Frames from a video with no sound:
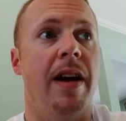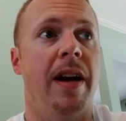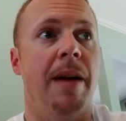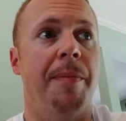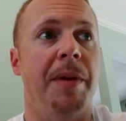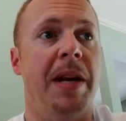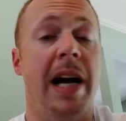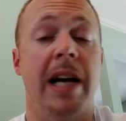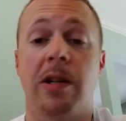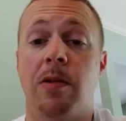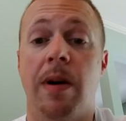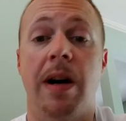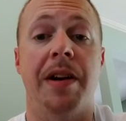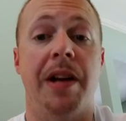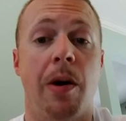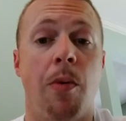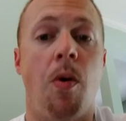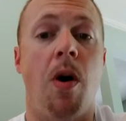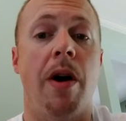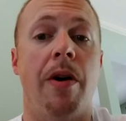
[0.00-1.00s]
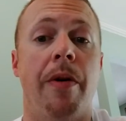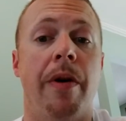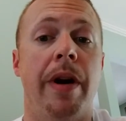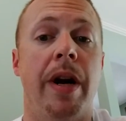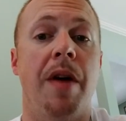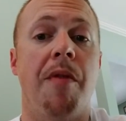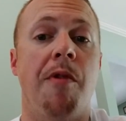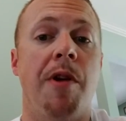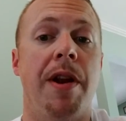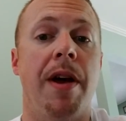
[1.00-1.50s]
I mean, I go out and I water it
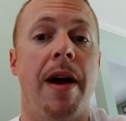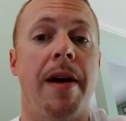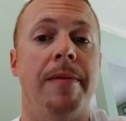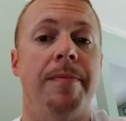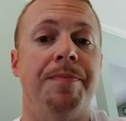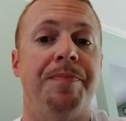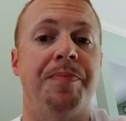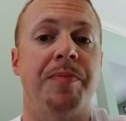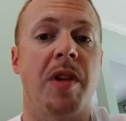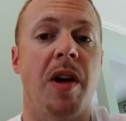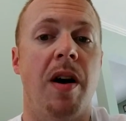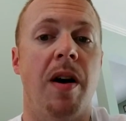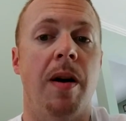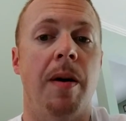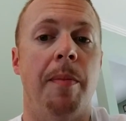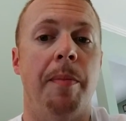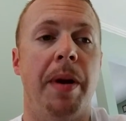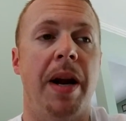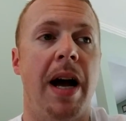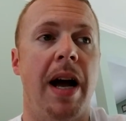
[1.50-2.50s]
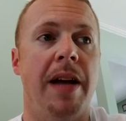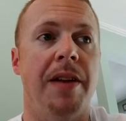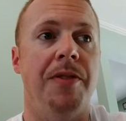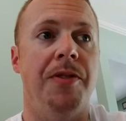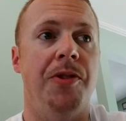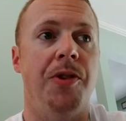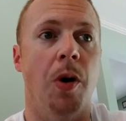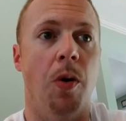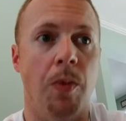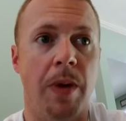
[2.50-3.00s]
every day, but I
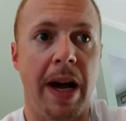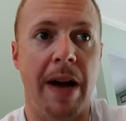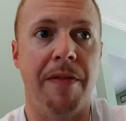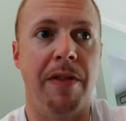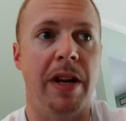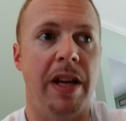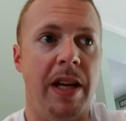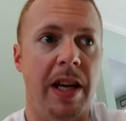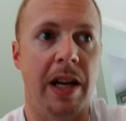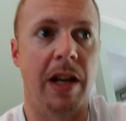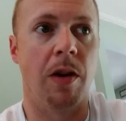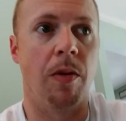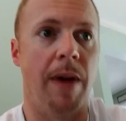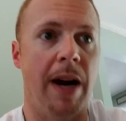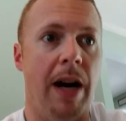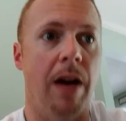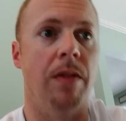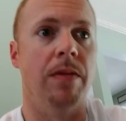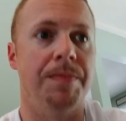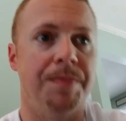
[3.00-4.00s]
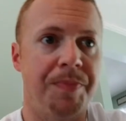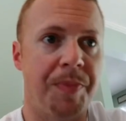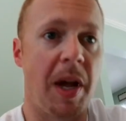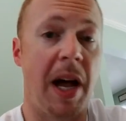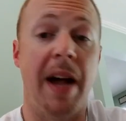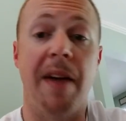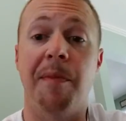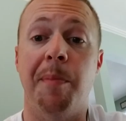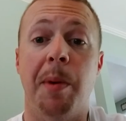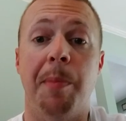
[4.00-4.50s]
don't have it in ground. I
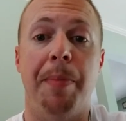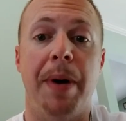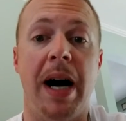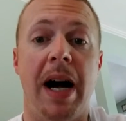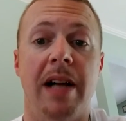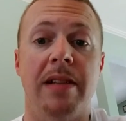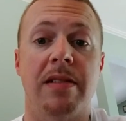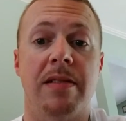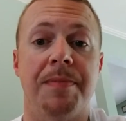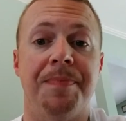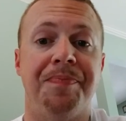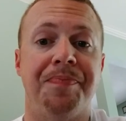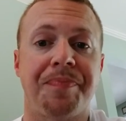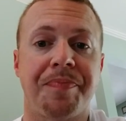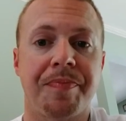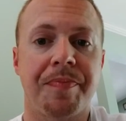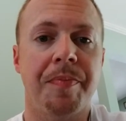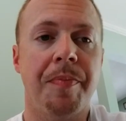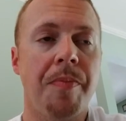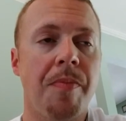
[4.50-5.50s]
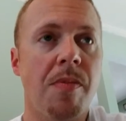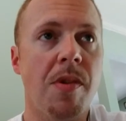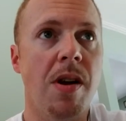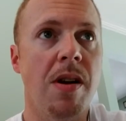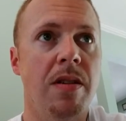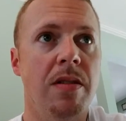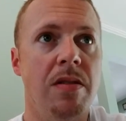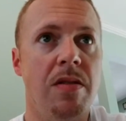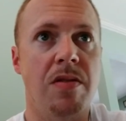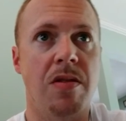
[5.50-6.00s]
have them in pots.
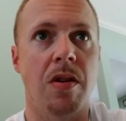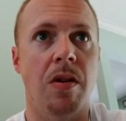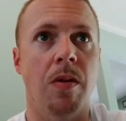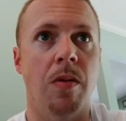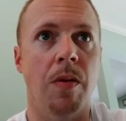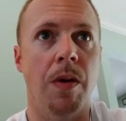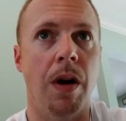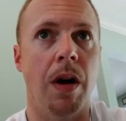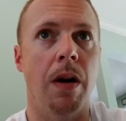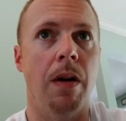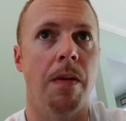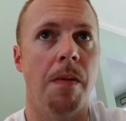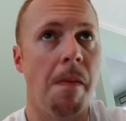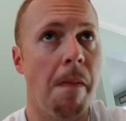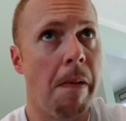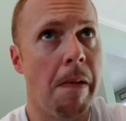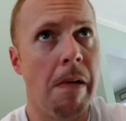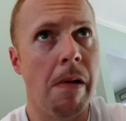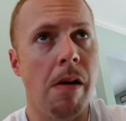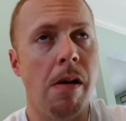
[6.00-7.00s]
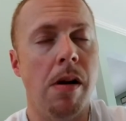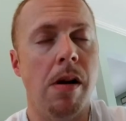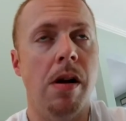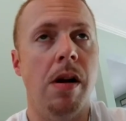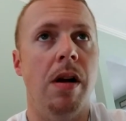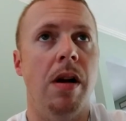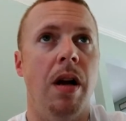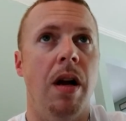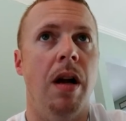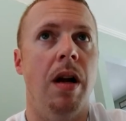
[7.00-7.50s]
So,
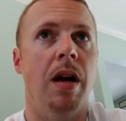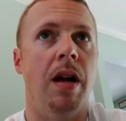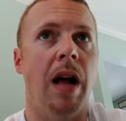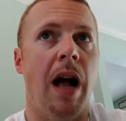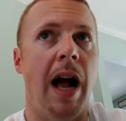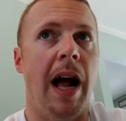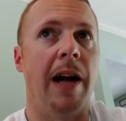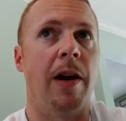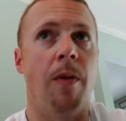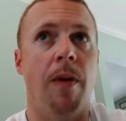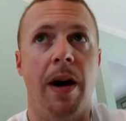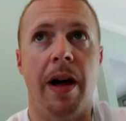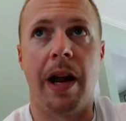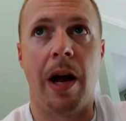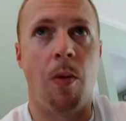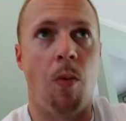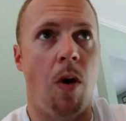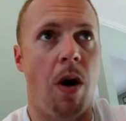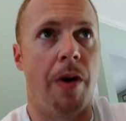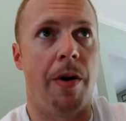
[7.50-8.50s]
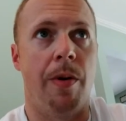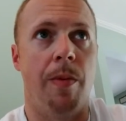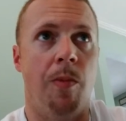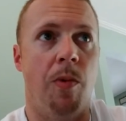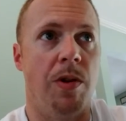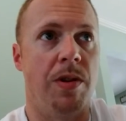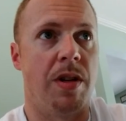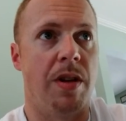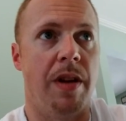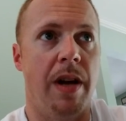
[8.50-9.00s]
I go out, I water them
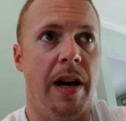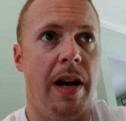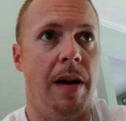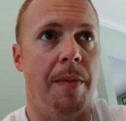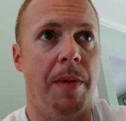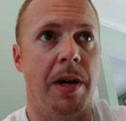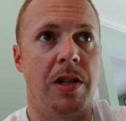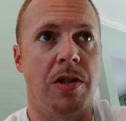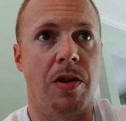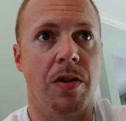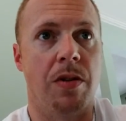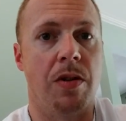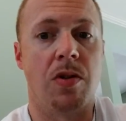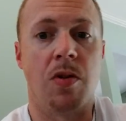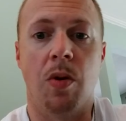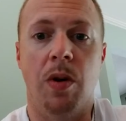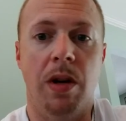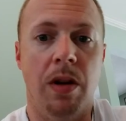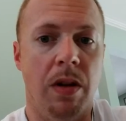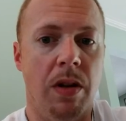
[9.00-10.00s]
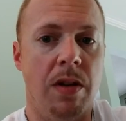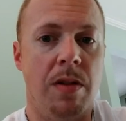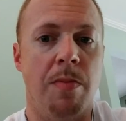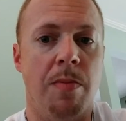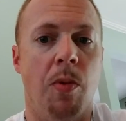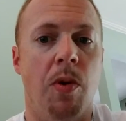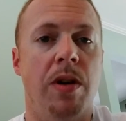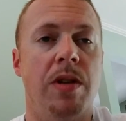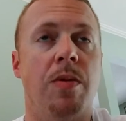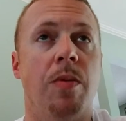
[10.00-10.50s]
once a day. I make sure the soil is
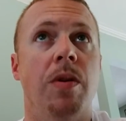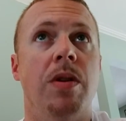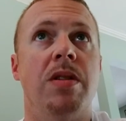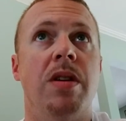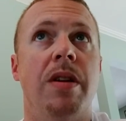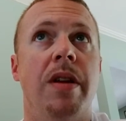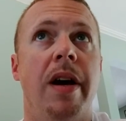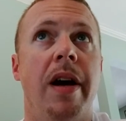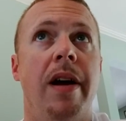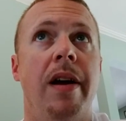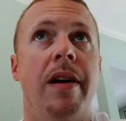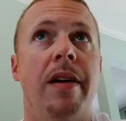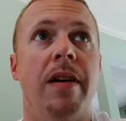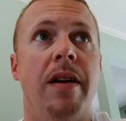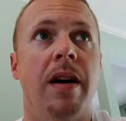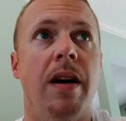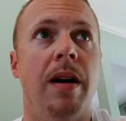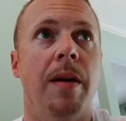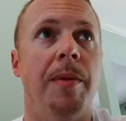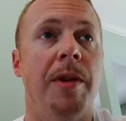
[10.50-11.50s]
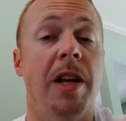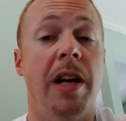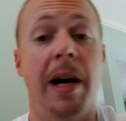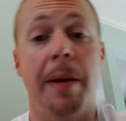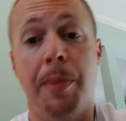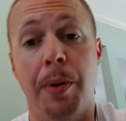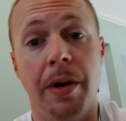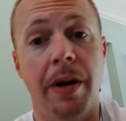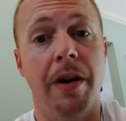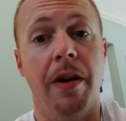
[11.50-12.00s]
moist once a day. And then I
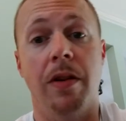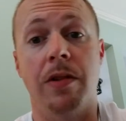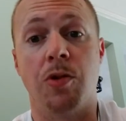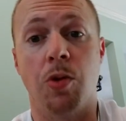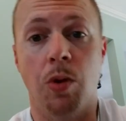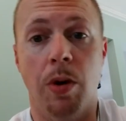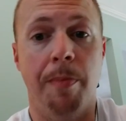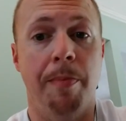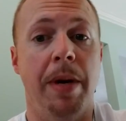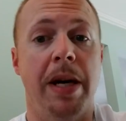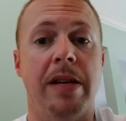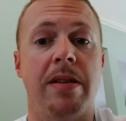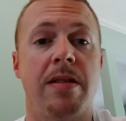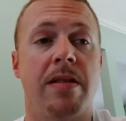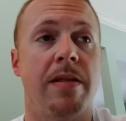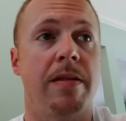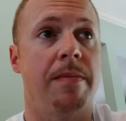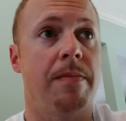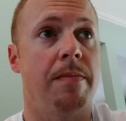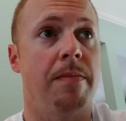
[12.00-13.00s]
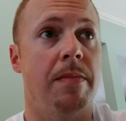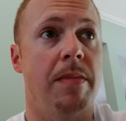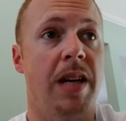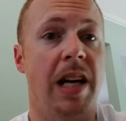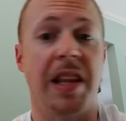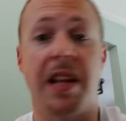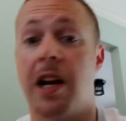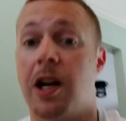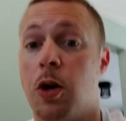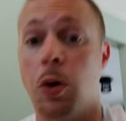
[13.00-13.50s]
put it onto a mist
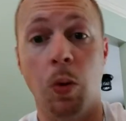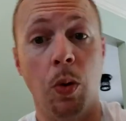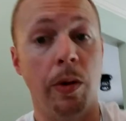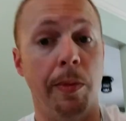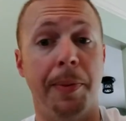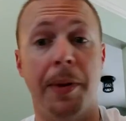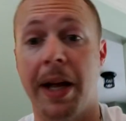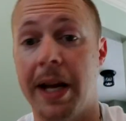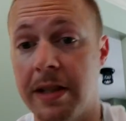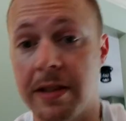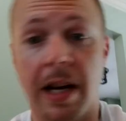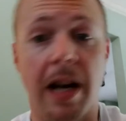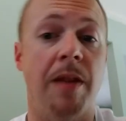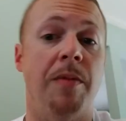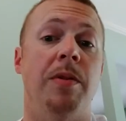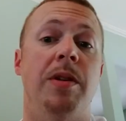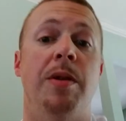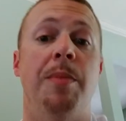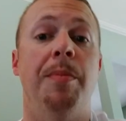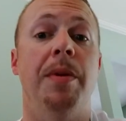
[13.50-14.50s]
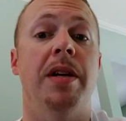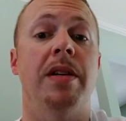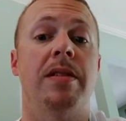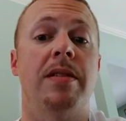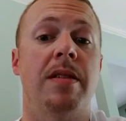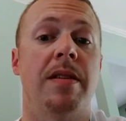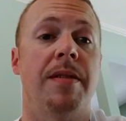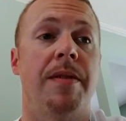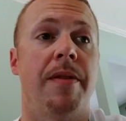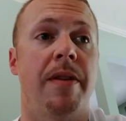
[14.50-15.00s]
and then I cool the plant down with the
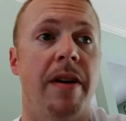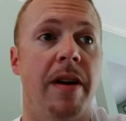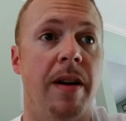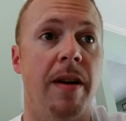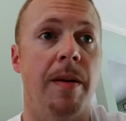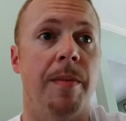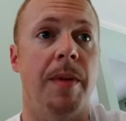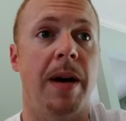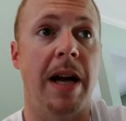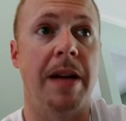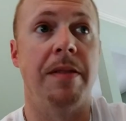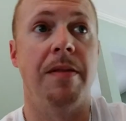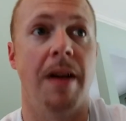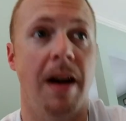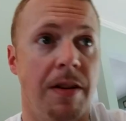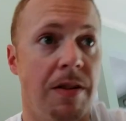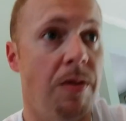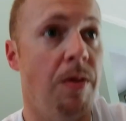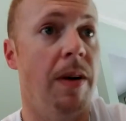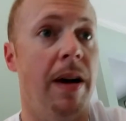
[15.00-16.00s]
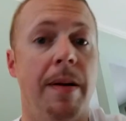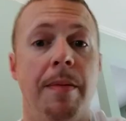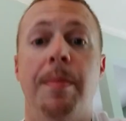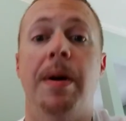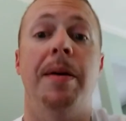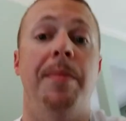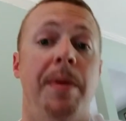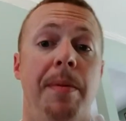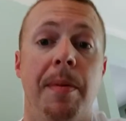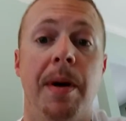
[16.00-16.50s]
mist. I
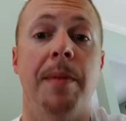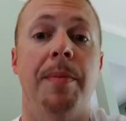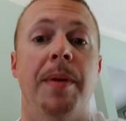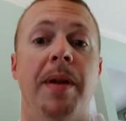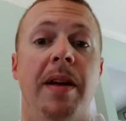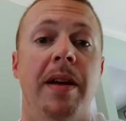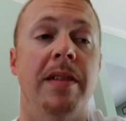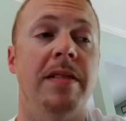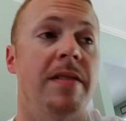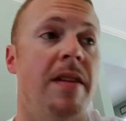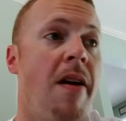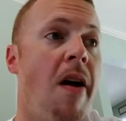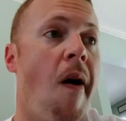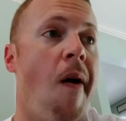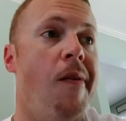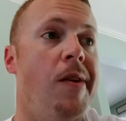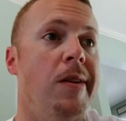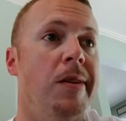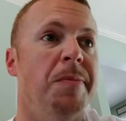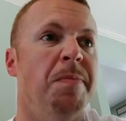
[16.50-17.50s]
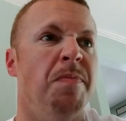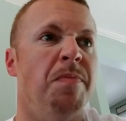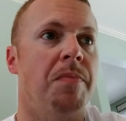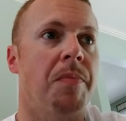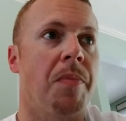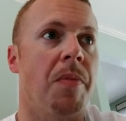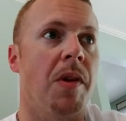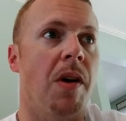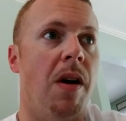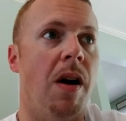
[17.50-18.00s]
baby my plants.
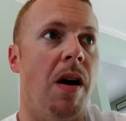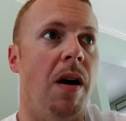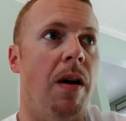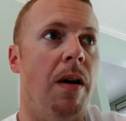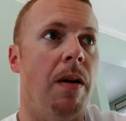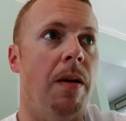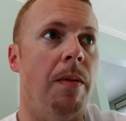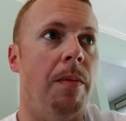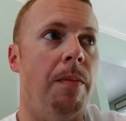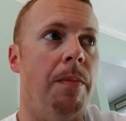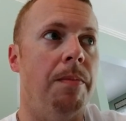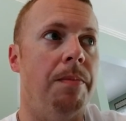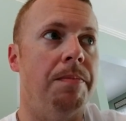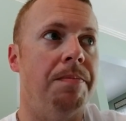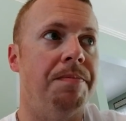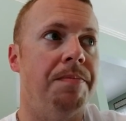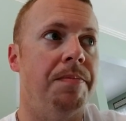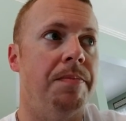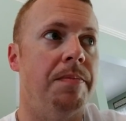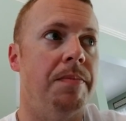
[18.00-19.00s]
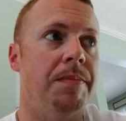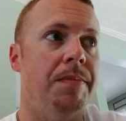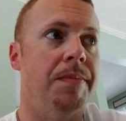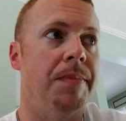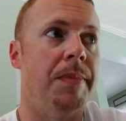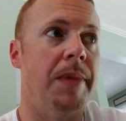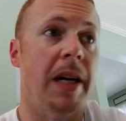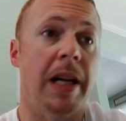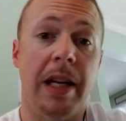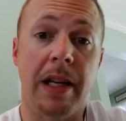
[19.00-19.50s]

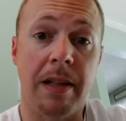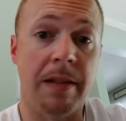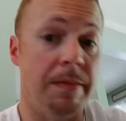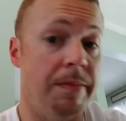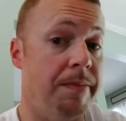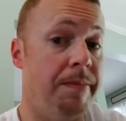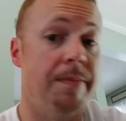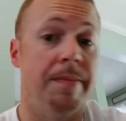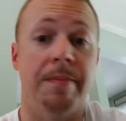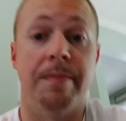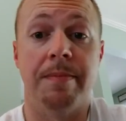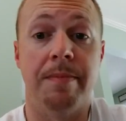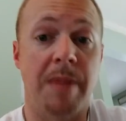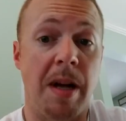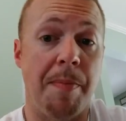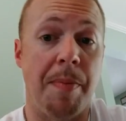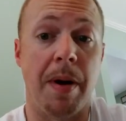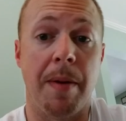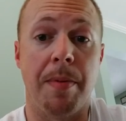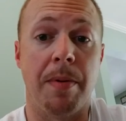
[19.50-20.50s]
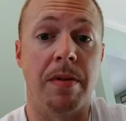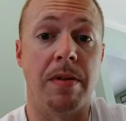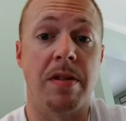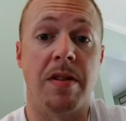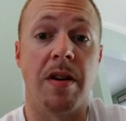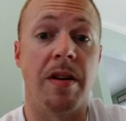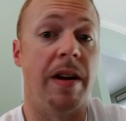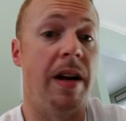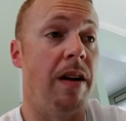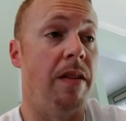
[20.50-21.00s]
And my peppers
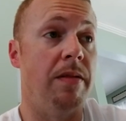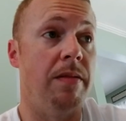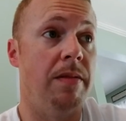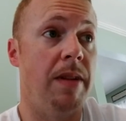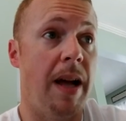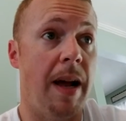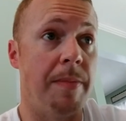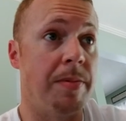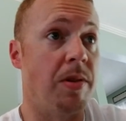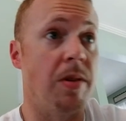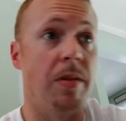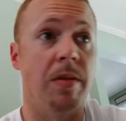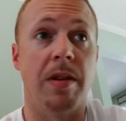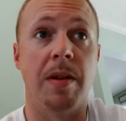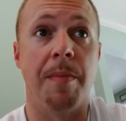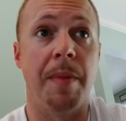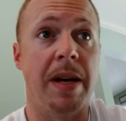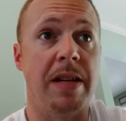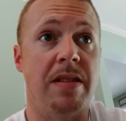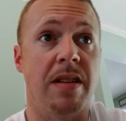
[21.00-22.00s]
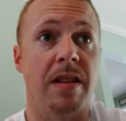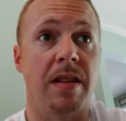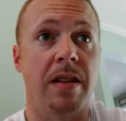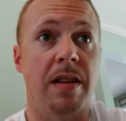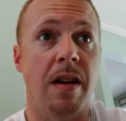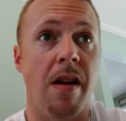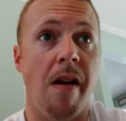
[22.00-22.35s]
turn out absolutely amazing.